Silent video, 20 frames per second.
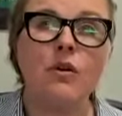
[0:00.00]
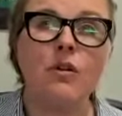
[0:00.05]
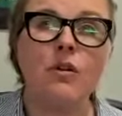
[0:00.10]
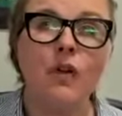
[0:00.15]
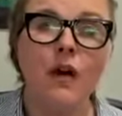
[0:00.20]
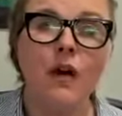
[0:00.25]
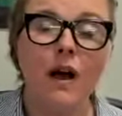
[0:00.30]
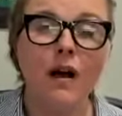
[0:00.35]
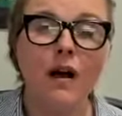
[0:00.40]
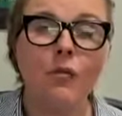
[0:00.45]

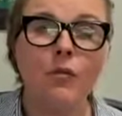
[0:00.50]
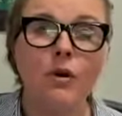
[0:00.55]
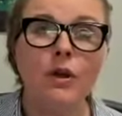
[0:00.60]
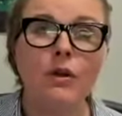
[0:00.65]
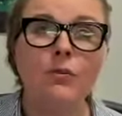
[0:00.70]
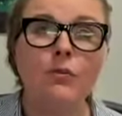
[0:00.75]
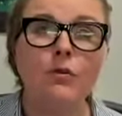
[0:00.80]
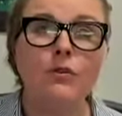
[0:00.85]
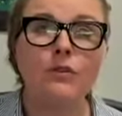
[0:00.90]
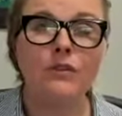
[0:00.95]
thought we
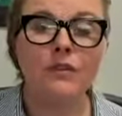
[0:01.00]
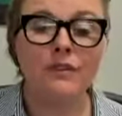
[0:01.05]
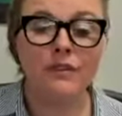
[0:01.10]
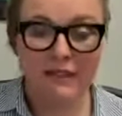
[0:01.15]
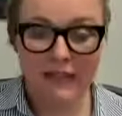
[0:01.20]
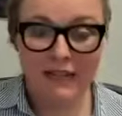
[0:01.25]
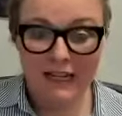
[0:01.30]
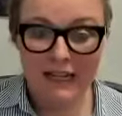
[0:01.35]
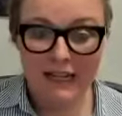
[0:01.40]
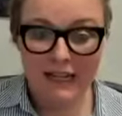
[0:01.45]
would
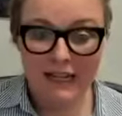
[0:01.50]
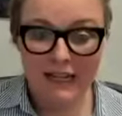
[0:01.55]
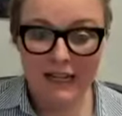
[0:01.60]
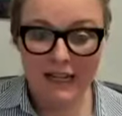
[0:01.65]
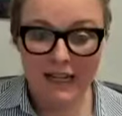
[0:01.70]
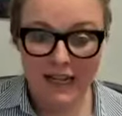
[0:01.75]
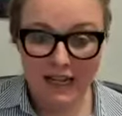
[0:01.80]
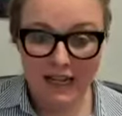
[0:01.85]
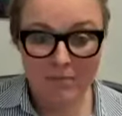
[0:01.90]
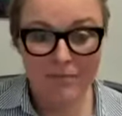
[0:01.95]
see
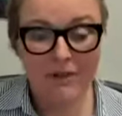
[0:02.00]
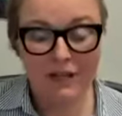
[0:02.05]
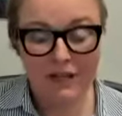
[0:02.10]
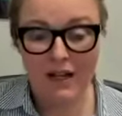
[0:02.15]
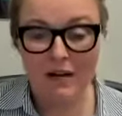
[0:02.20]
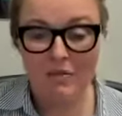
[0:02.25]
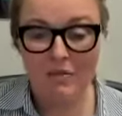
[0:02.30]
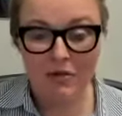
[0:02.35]
it become